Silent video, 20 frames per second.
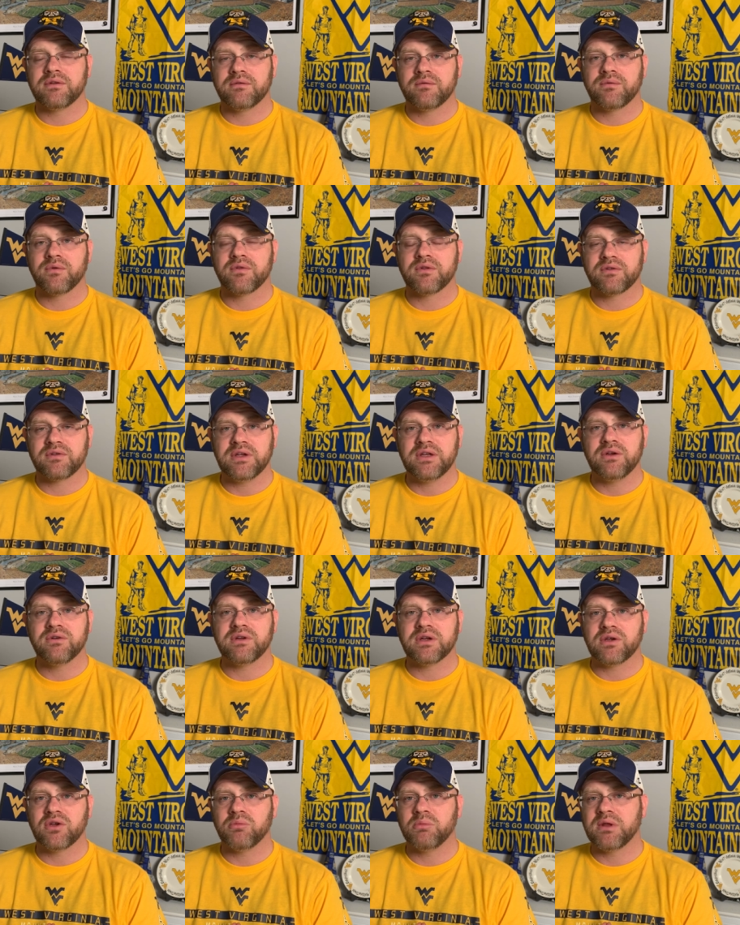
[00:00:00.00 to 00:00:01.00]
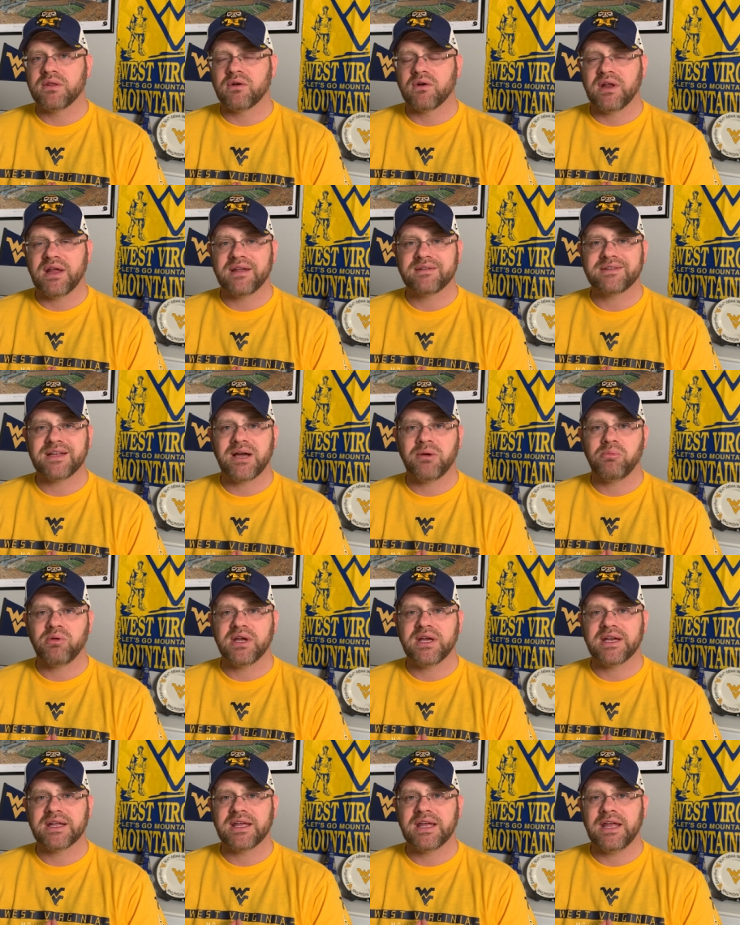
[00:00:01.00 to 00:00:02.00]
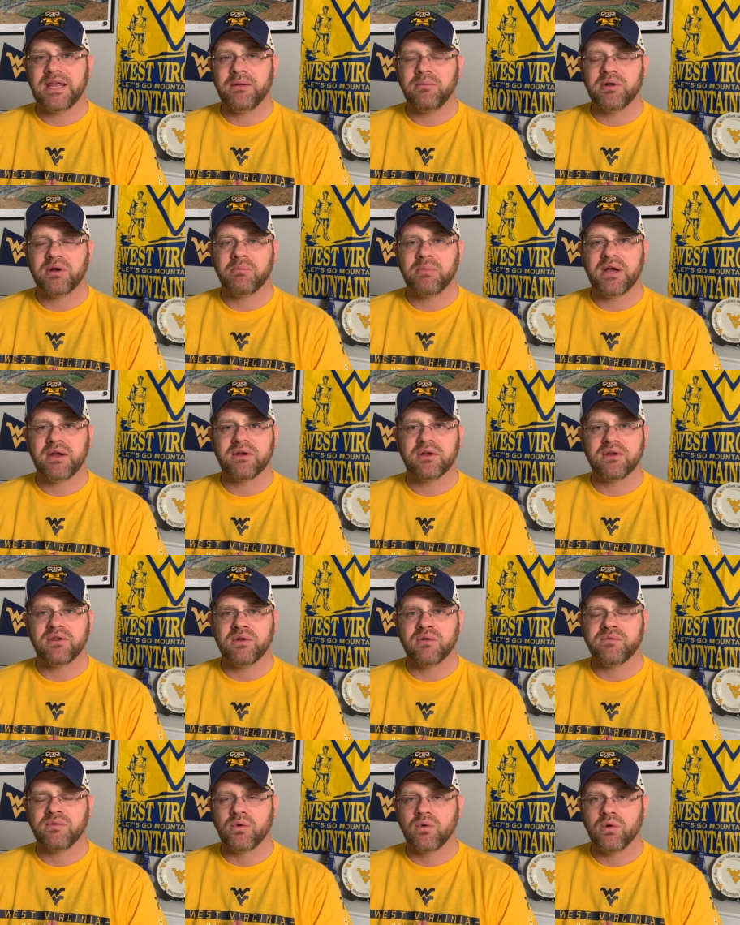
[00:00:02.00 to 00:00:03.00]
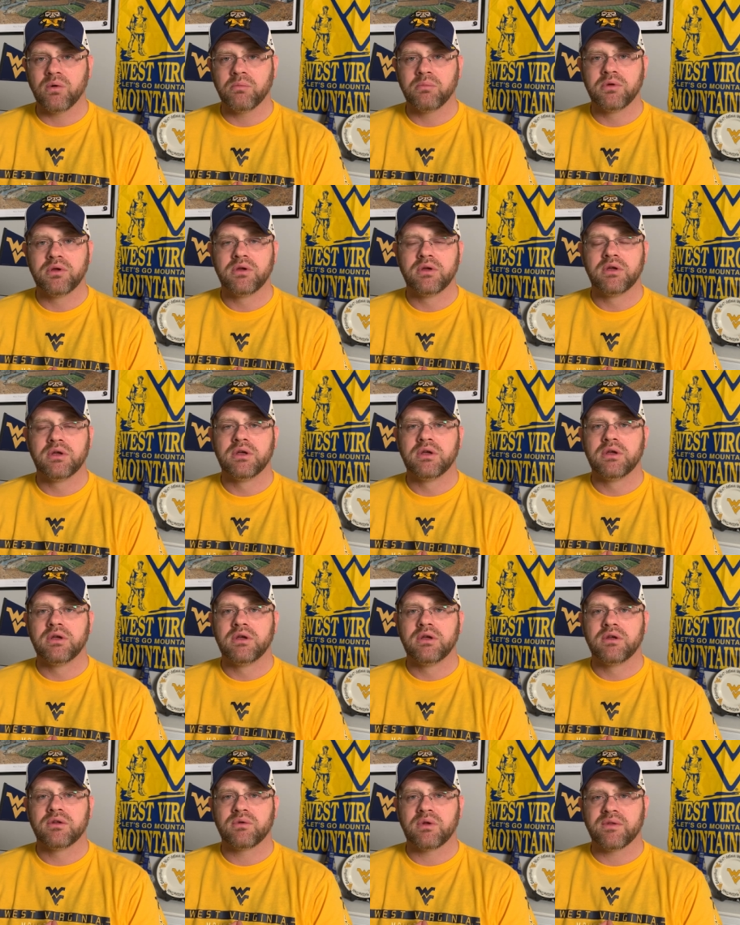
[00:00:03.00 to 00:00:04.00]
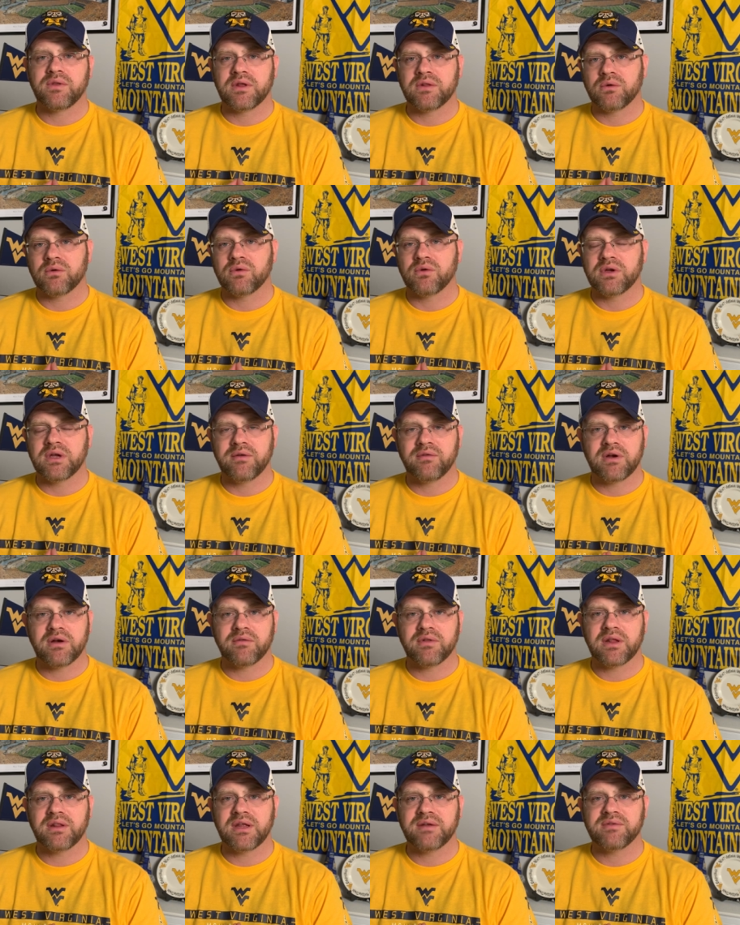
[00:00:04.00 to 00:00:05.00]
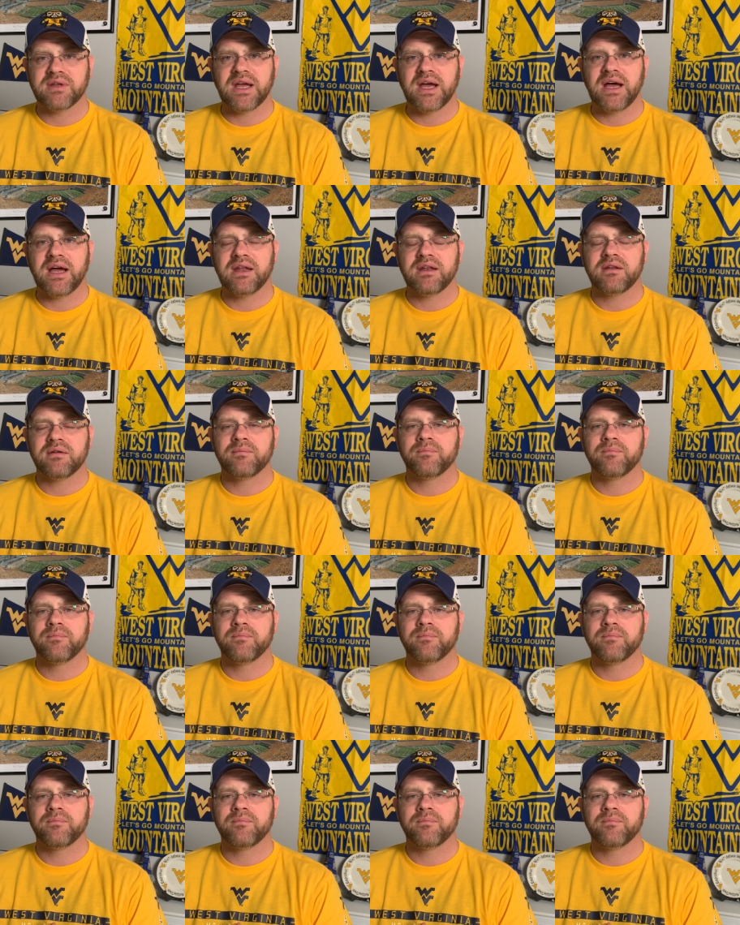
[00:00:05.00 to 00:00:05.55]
For the seniors, it could be their last time playing a game in a Mountaineer uniform. So I think they're going to give it everything they've got.